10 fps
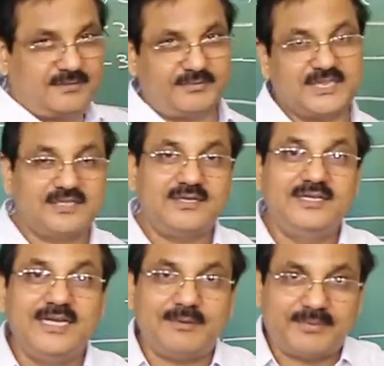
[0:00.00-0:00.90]
with
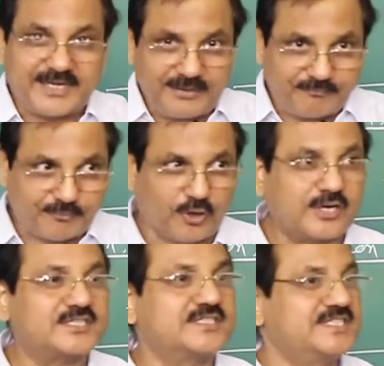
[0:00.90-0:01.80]
neighboring
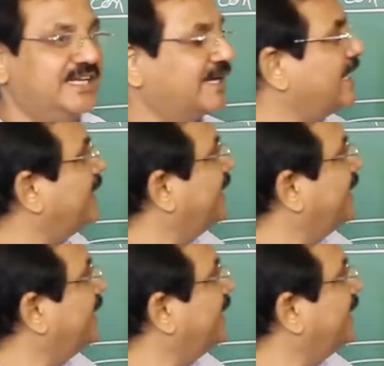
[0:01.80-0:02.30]
4 silica